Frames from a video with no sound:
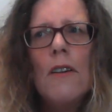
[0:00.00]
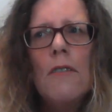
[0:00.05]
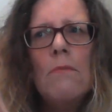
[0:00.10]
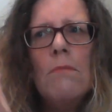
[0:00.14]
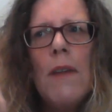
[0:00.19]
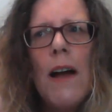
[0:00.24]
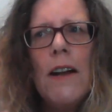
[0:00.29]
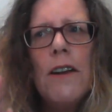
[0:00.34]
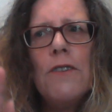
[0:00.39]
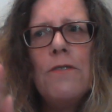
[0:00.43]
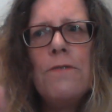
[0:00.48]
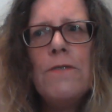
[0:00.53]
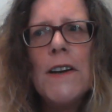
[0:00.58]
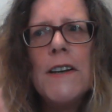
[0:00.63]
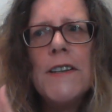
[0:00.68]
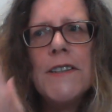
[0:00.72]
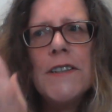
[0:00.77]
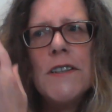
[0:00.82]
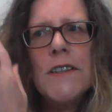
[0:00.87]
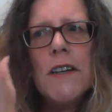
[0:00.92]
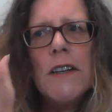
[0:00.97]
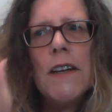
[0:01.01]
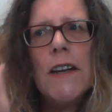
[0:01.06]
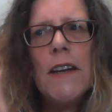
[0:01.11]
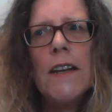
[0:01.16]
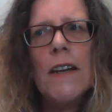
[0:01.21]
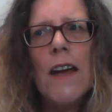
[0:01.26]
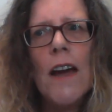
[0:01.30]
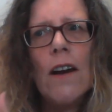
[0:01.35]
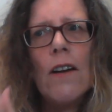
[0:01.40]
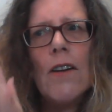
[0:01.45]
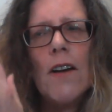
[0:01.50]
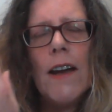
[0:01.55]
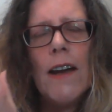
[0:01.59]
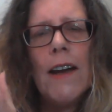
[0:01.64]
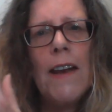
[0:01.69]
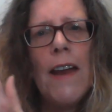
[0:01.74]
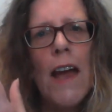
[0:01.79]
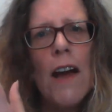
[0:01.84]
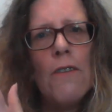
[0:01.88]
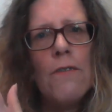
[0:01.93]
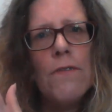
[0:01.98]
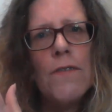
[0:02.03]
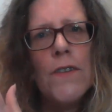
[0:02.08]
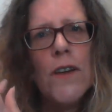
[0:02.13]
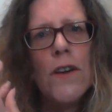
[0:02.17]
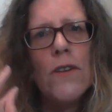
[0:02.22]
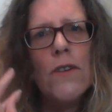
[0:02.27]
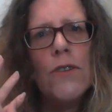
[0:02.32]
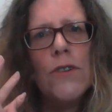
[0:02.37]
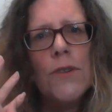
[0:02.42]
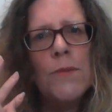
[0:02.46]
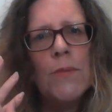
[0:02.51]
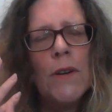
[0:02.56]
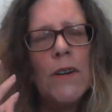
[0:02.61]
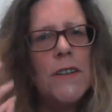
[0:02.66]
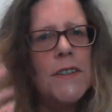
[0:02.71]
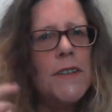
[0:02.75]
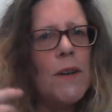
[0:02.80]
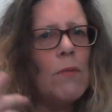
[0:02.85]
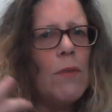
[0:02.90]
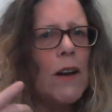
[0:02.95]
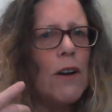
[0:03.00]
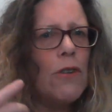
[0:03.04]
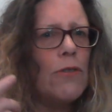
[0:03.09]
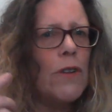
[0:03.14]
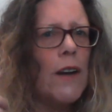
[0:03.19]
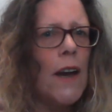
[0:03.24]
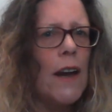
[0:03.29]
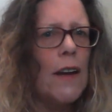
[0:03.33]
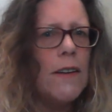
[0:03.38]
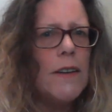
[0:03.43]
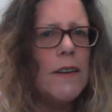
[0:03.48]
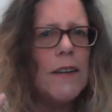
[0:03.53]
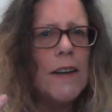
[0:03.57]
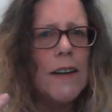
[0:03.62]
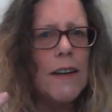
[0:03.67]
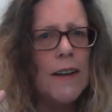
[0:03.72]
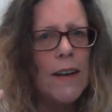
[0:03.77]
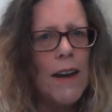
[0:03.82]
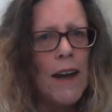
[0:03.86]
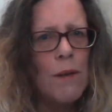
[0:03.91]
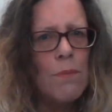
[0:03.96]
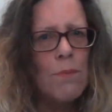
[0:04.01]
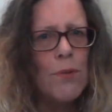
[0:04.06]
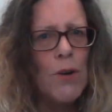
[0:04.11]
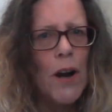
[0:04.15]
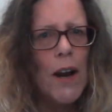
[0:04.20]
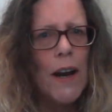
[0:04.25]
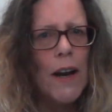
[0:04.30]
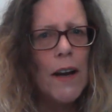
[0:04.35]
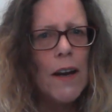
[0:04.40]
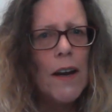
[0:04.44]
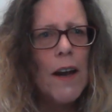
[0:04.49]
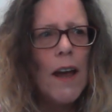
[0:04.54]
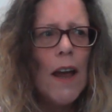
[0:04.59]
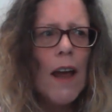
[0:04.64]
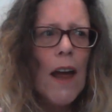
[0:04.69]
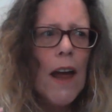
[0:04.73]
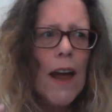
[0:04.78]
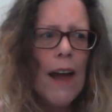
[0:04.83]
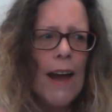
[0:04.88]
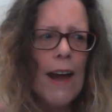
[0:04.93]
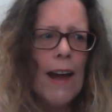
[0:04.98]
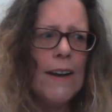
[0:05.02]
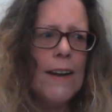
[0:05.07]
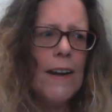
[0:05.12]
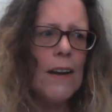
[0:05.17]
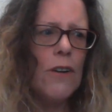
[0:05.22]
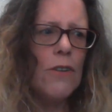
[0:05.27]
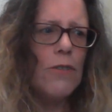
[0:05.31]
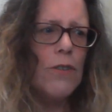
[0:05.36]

Manifest it in our, in our views, because then we're creating it in our brain and it